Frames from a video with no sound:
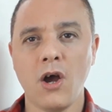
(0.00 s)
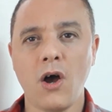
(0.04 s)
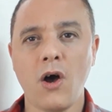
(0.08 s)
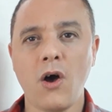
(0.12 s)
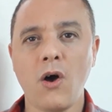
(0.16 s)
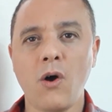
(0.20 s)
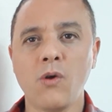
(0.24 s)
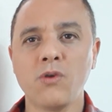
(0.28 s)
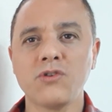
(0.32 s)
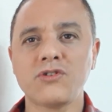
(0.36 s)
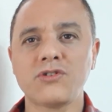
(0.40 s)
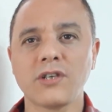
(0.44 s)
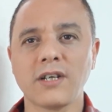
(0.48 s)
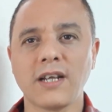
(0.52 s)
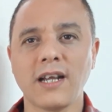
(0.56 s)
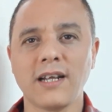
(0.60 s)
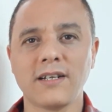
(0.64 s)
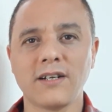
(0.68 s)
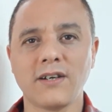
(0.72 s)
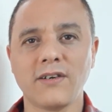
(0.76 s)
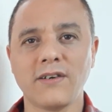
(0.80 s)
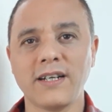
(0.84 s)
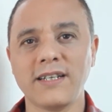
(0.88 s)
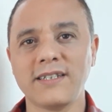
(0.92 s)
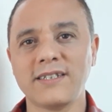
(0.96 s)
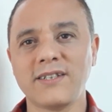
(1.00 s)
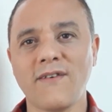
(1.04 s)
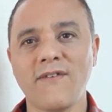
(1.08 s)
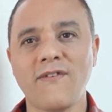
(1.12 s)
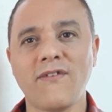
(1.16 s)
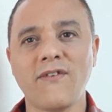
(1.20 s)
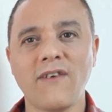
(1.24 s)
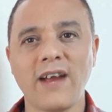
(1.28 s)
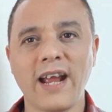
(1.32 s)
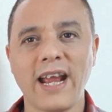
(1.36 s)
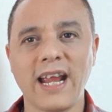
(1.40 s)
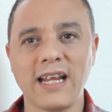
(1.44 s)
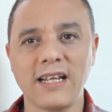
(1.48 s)
Altogether is a
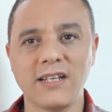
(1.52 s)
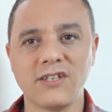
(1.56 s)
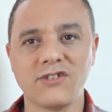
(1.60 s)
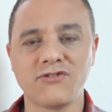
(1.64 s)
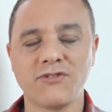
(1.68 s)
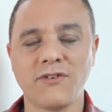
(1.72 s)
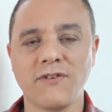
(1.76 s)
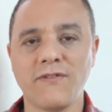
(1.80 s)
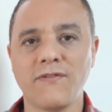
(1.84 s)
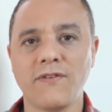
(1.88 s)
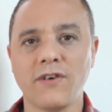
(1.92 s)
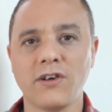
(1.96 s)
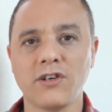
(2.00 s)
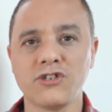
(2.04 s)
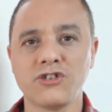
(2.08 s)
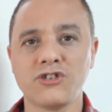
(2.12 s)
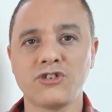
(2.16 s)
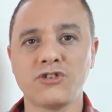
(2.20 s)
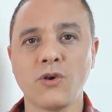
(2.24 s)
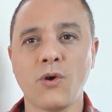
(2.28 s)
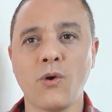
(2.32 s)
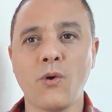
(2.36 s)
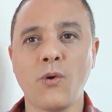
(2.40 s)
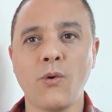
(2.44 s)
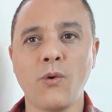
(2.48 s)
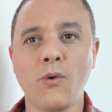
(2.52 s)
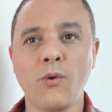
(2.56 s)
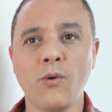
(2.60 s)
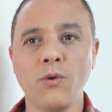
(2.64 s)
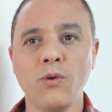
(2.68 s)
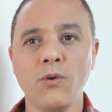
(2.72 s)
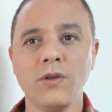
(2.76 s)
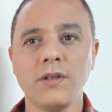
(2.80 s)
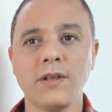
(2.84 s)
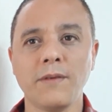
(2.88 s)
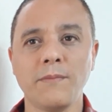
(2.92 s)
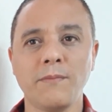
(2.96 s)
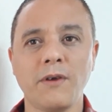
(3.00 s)
phrase refers to
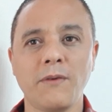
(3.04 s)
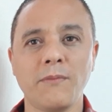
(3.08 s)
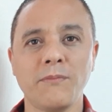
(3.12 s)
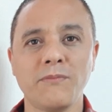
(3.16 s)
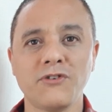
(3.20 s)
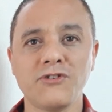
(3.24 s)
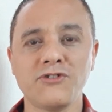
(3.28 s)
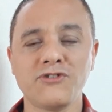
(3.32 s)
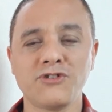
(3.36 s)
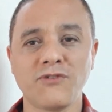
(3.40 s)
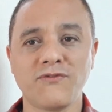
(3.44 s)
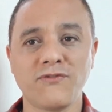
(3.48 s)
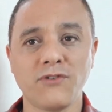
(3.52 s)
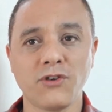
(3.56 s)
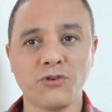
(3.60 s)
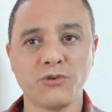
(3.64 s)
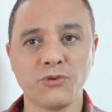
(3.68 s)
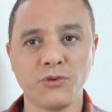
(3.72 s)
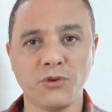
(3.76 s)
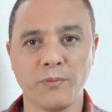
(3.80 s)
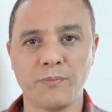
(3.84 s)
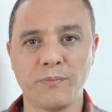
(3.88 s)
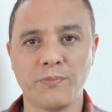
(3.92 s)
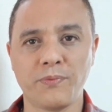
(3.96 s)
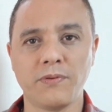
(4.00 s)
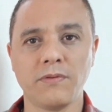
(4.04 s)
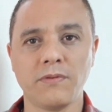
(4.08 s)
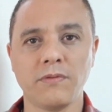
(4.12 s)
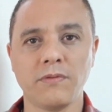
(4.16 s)
all the members of a group.